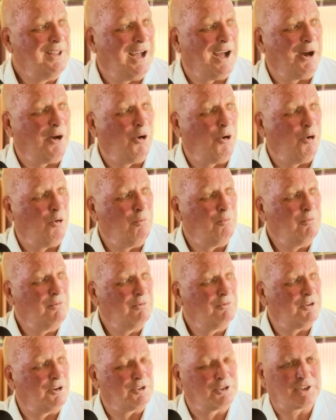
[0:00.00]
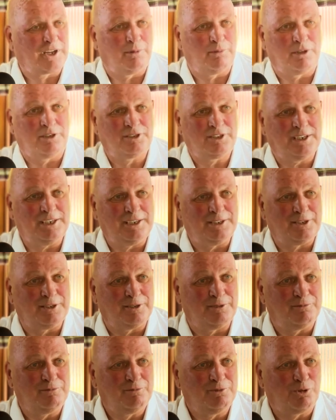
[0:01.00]
at home, first game of the
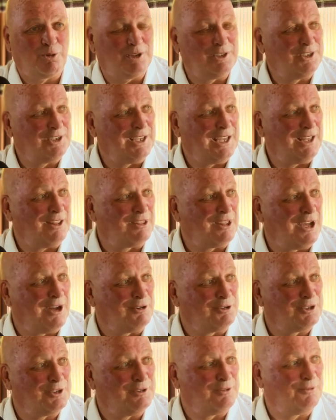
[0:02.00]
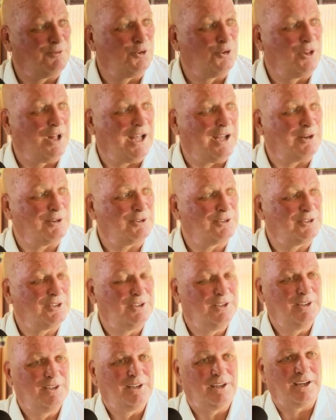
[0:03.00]
season, twenty-eight thousand, full house,
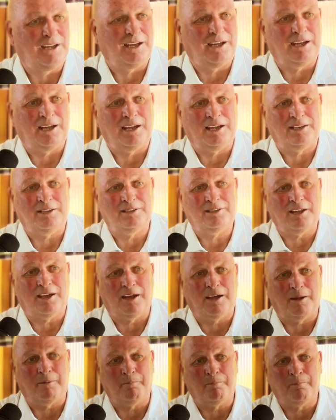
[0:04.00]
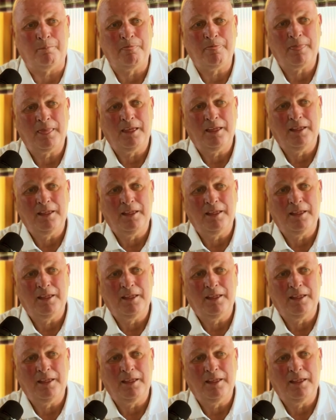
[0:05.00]
and um,